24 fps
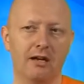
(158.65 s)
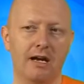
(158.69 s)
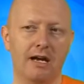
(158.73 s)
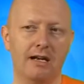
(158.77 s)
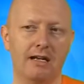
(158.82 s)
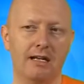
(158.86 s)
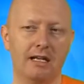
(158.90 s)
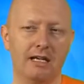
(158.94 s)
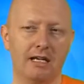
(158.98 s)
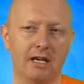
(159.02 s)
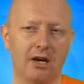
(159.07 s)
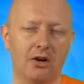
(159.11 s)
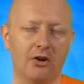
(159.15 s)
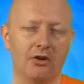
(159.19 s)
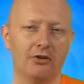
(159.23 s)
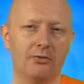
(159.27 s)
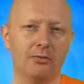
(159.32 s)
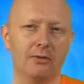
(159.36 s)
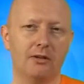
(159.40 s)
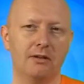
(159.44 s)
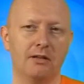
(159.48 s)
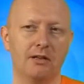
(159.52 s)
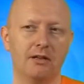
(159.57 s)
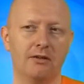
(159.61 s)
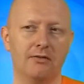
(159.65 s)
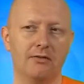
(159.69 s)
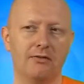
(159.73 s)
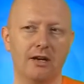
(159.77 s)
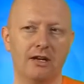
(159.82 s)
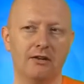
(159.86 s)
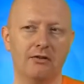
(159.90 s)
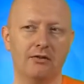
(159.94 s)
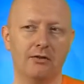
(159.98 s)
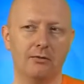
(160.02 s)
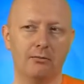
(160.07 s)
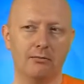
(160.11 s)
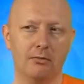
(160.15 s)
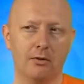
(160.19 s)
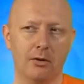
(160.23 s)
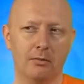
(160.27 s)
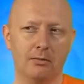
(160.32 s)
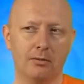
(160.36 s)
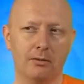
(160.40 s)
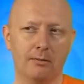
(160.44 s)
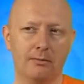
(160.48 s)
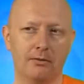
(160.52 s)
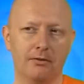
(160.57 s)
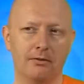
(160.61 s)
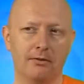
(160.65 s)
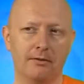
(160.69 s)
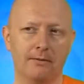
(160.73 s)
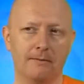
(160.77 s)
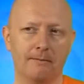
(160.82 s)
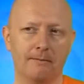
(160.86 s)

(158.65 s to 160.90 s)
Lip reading: and encouragement in the face of problems.